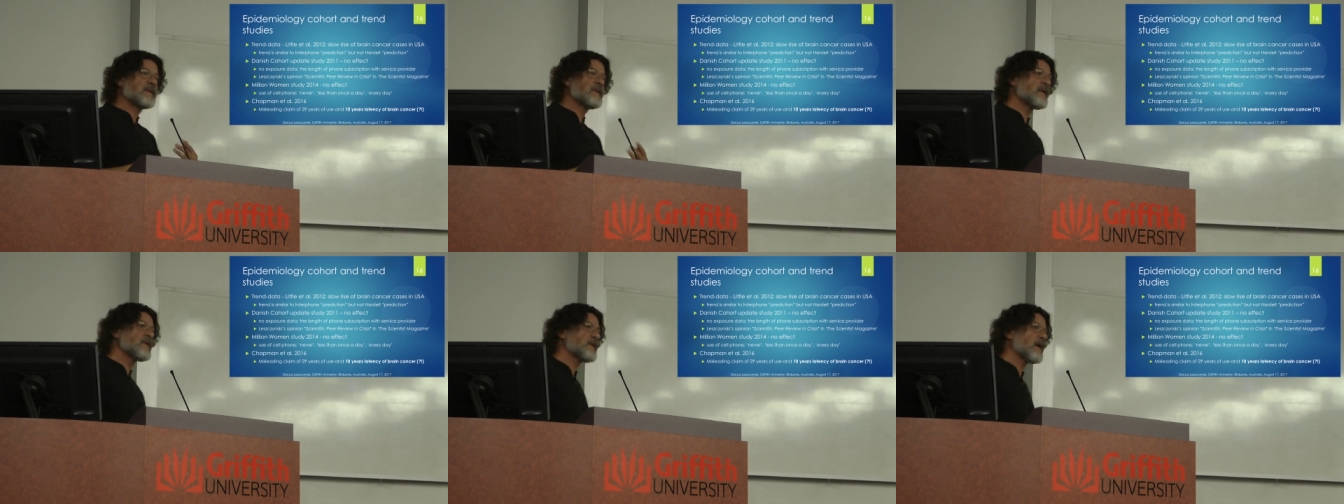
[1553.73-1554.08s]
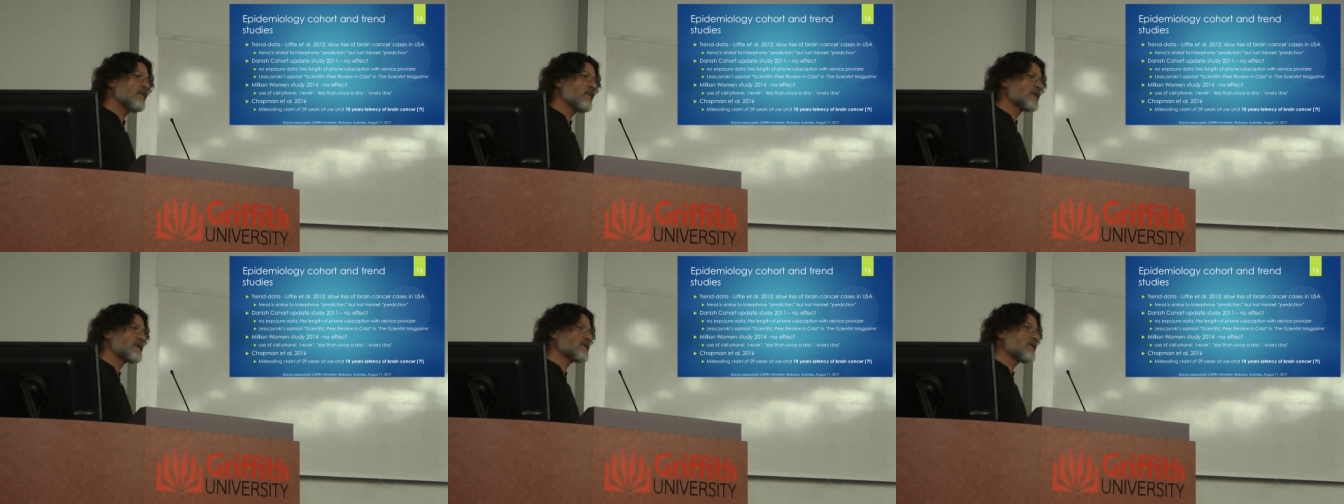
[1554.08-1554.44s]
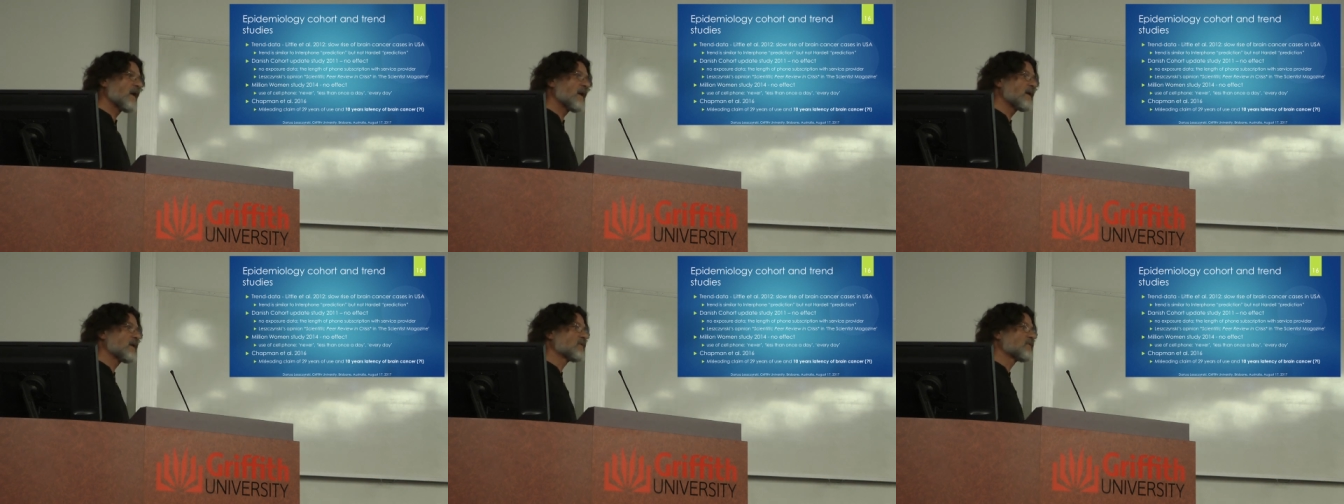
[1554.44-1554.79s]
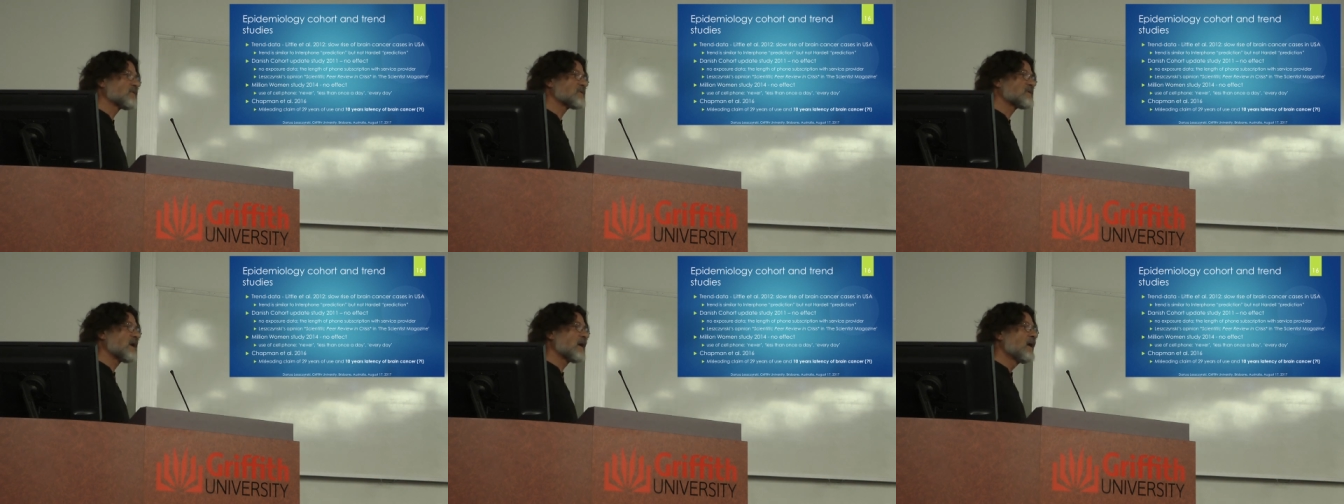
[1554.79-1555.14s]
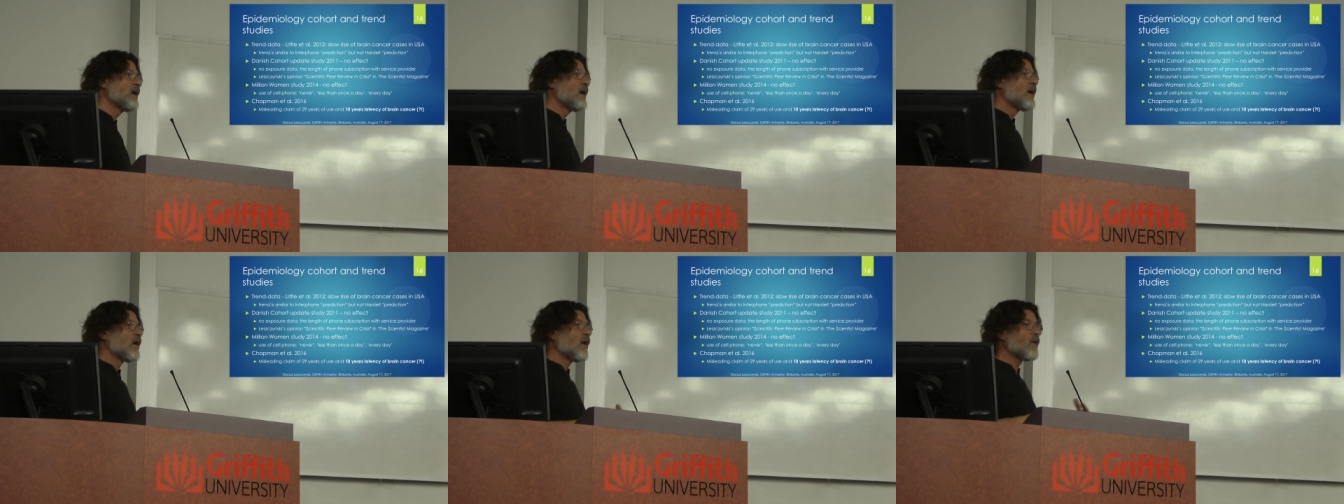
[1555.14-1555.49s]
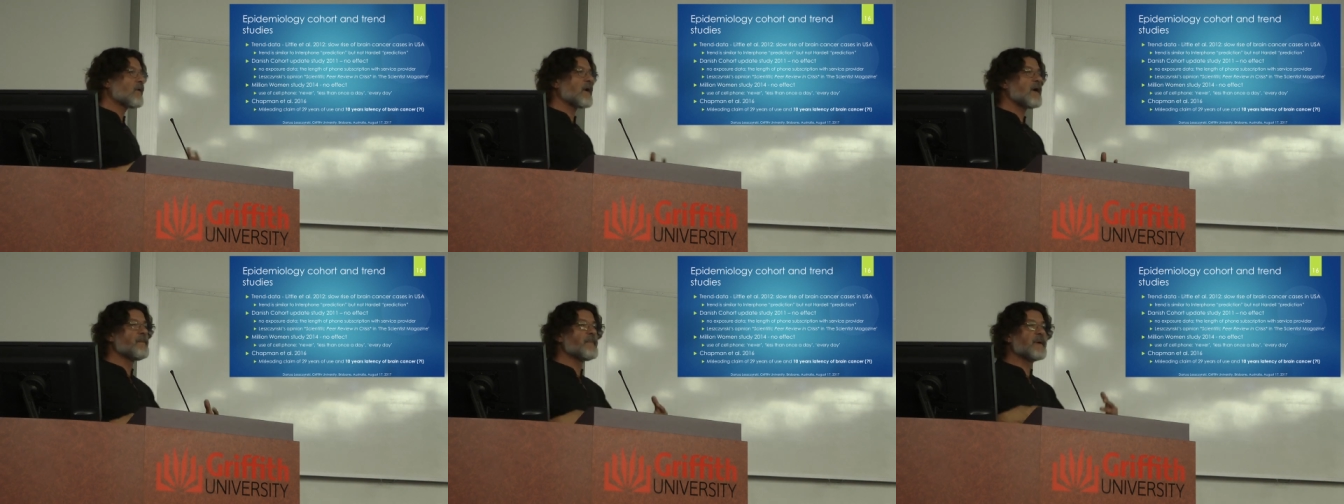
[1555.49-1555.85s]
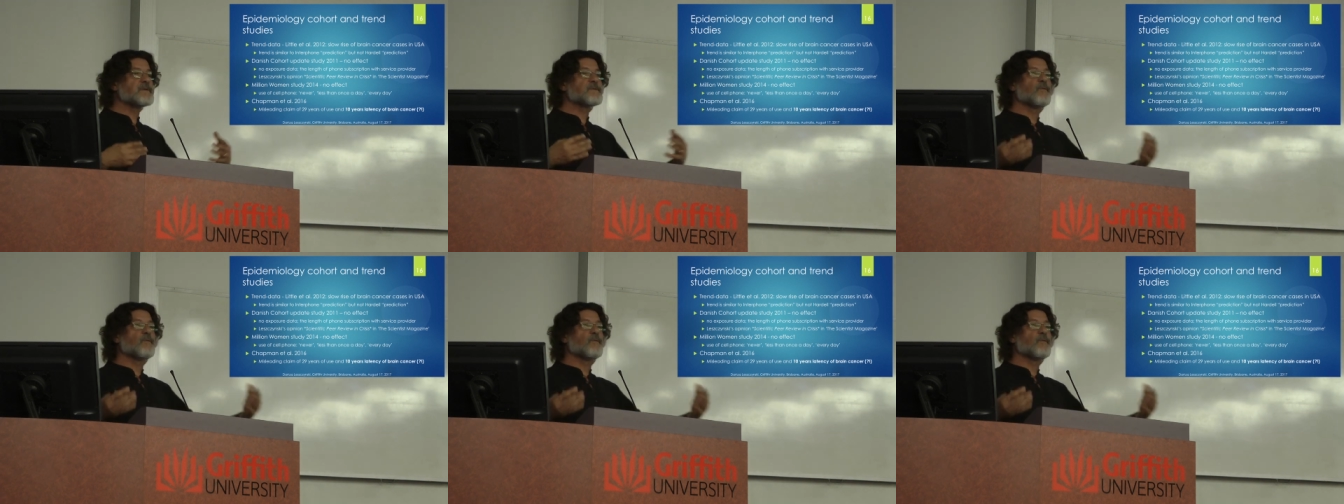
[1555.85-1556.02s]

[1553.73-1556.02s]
But then they were trying to say, okay,